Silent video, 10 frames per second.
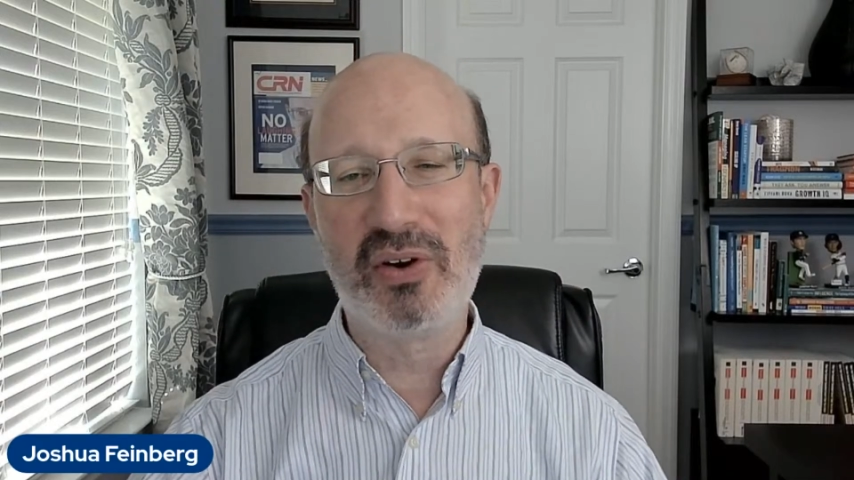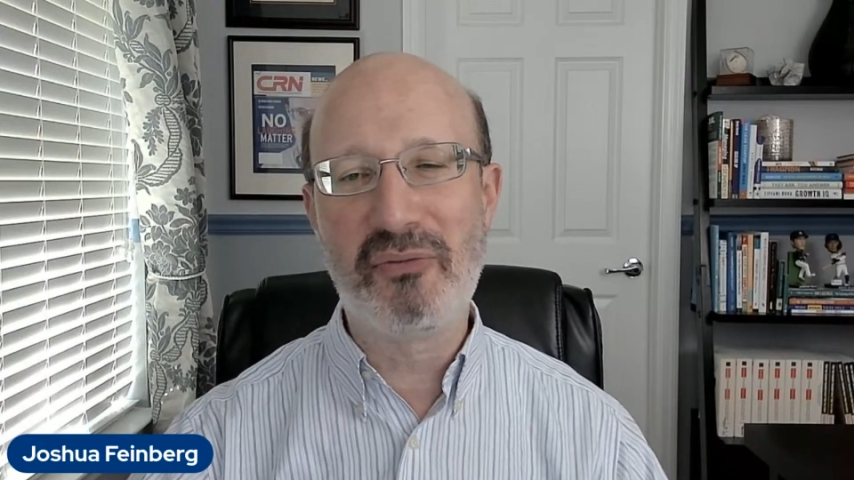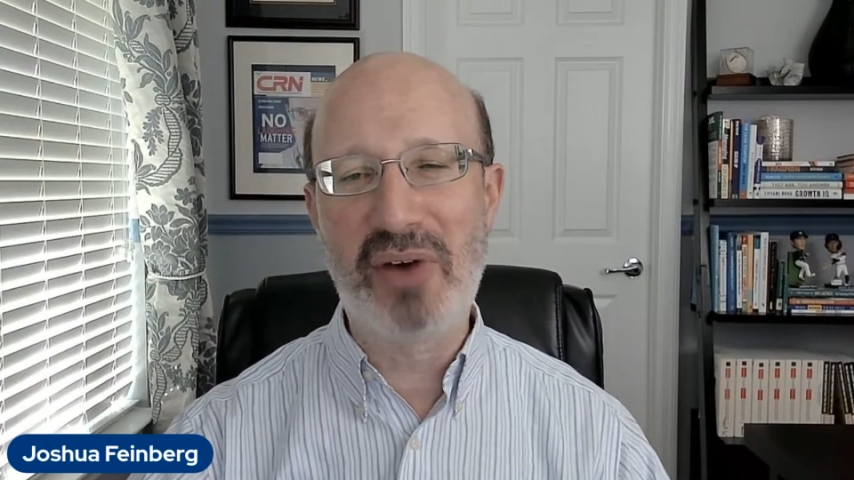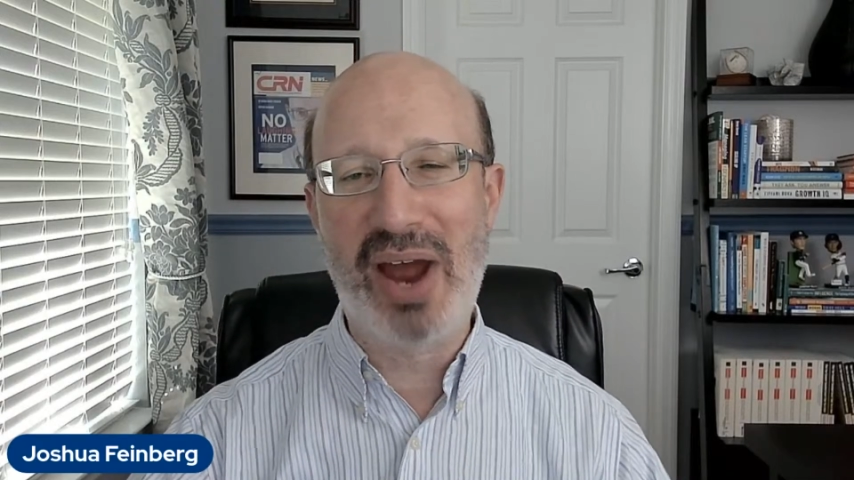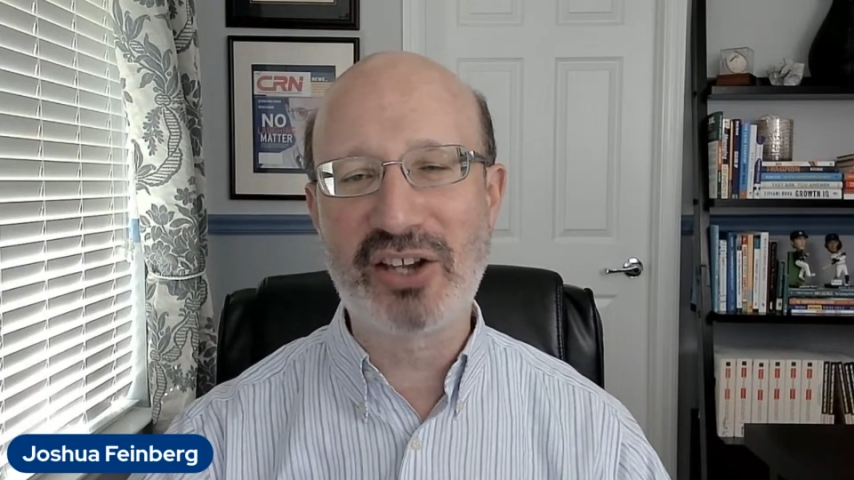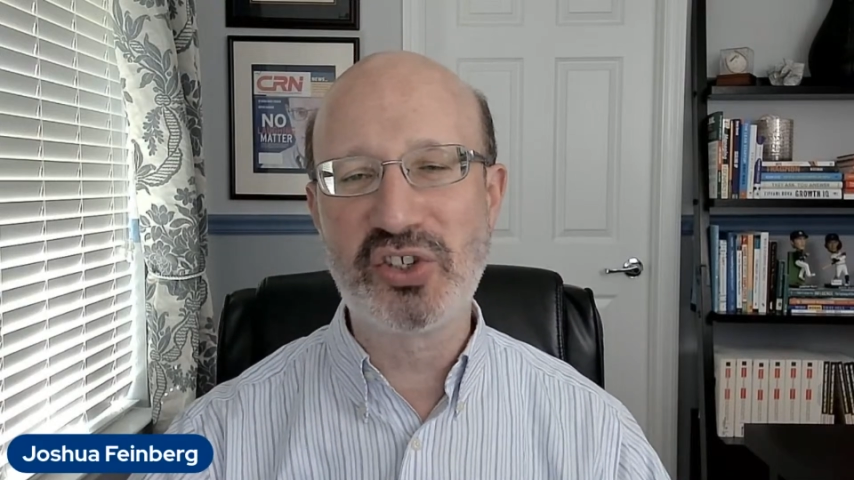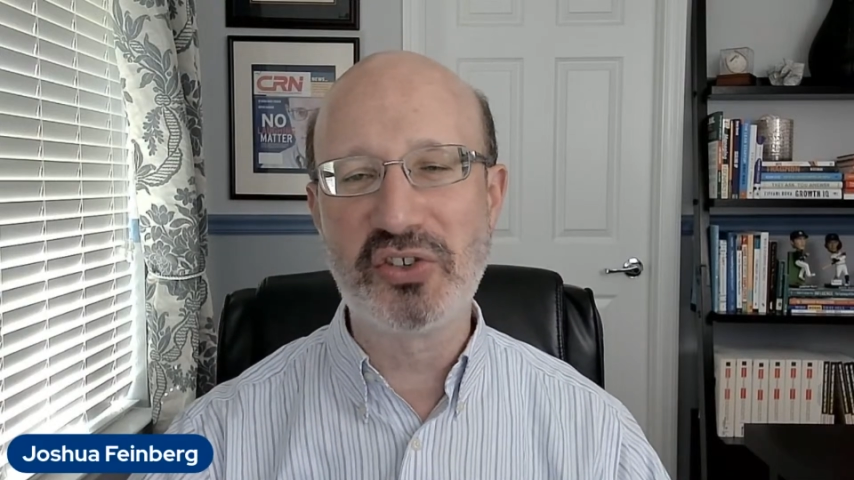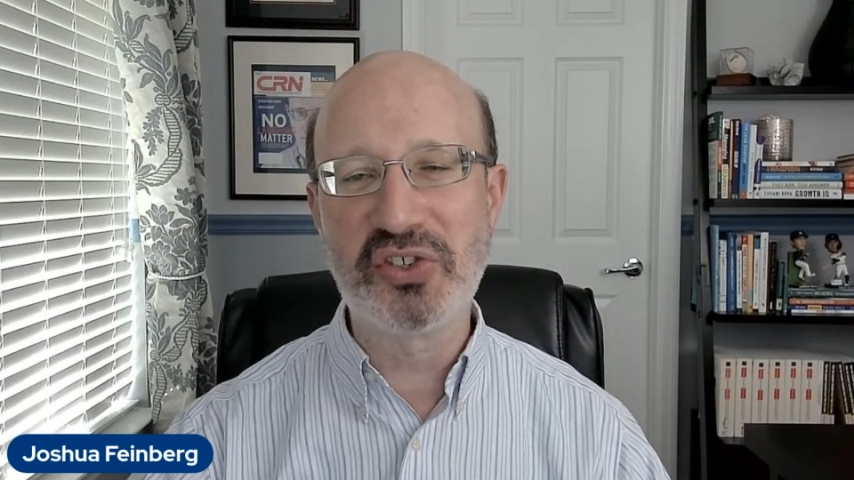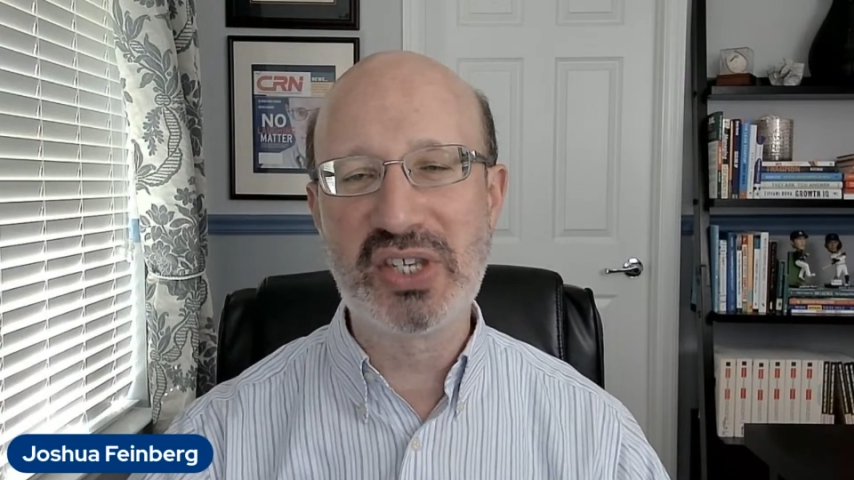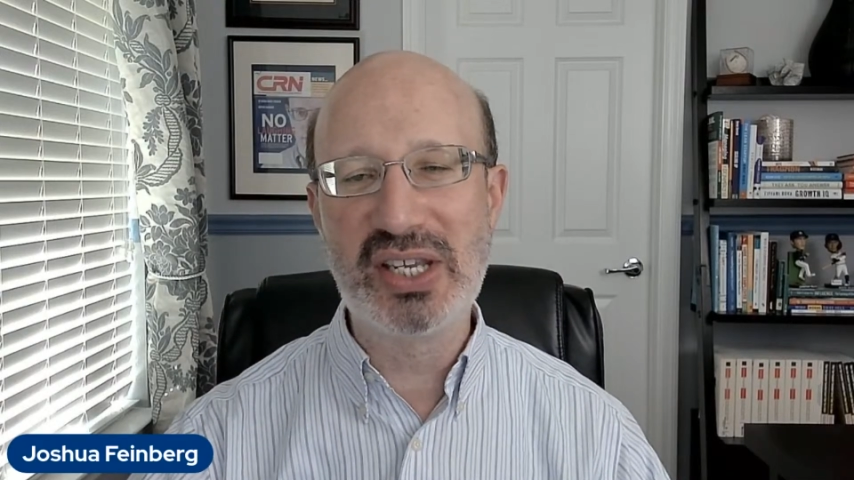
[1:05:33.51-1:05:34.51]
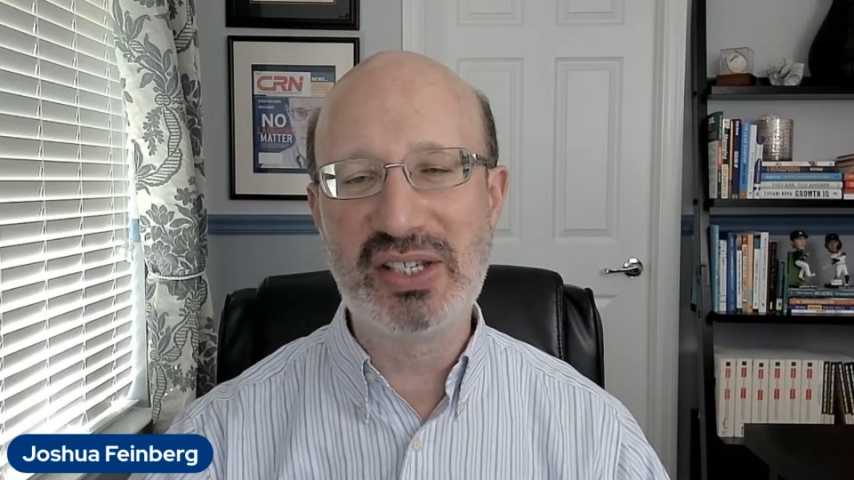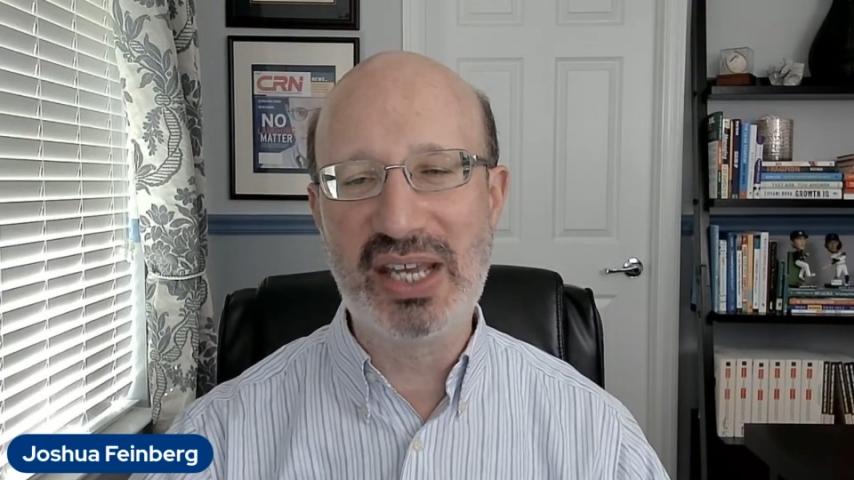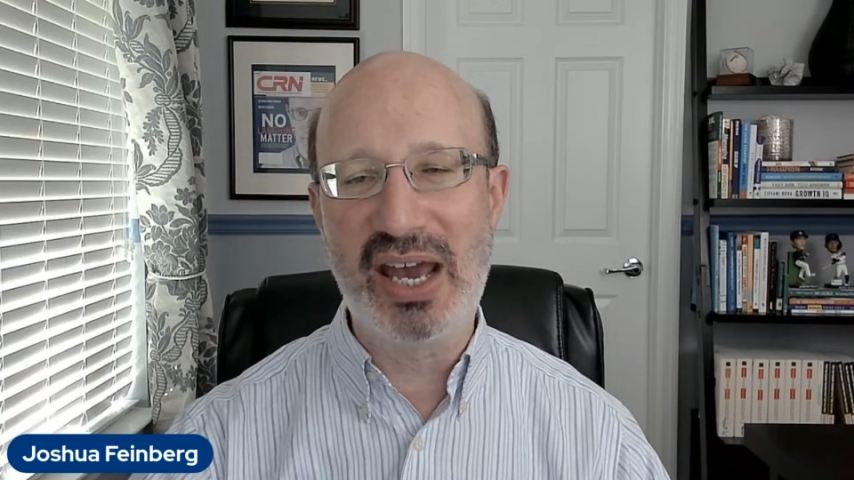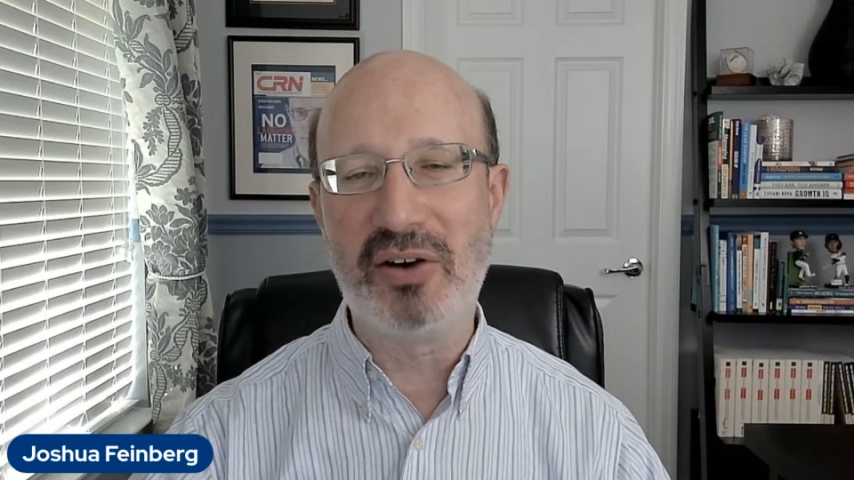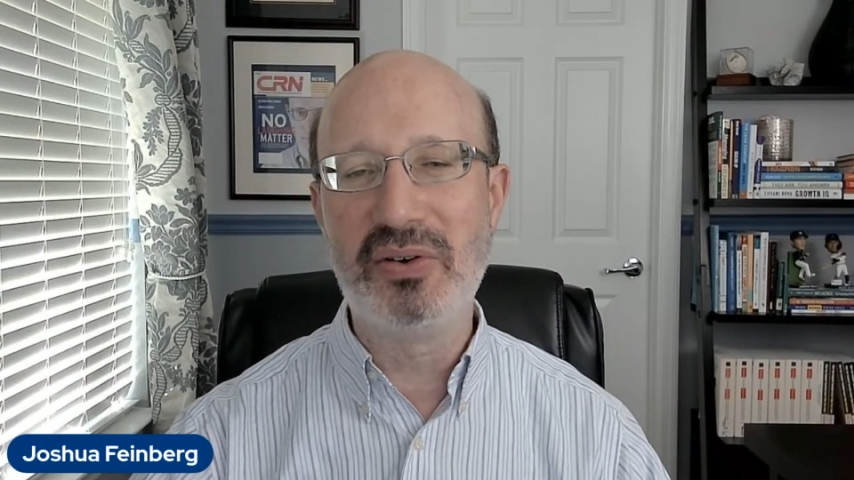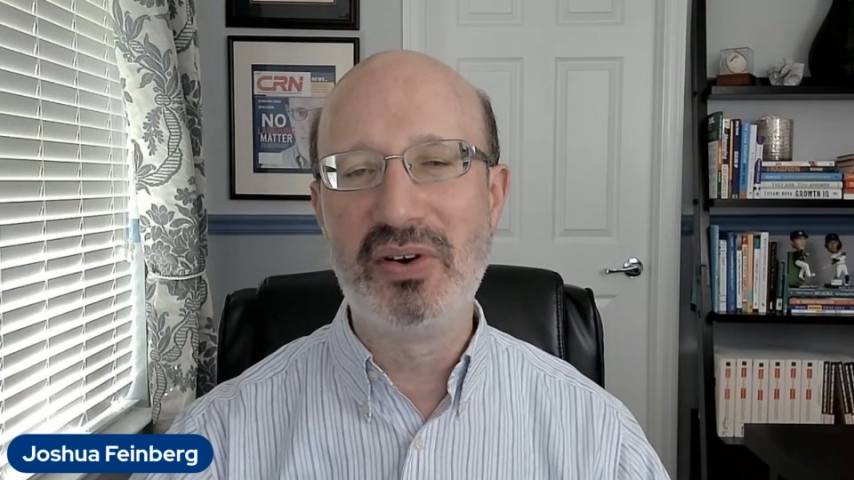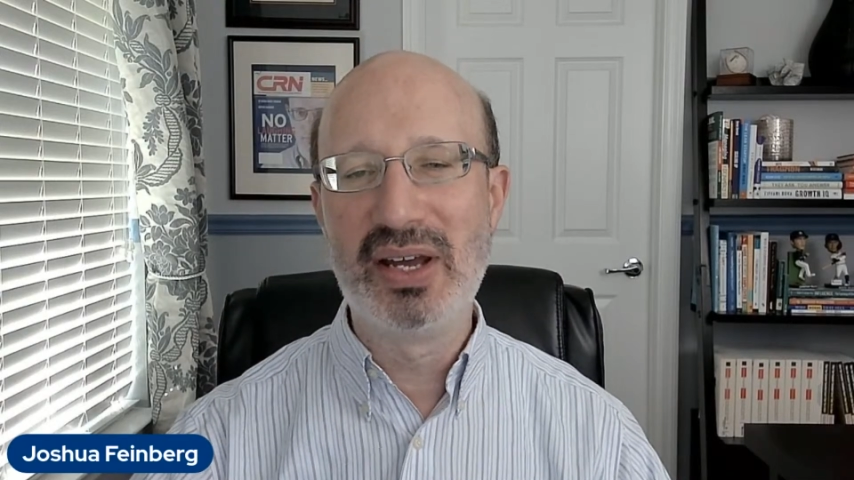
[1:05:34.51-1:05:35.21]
a fractional CTO,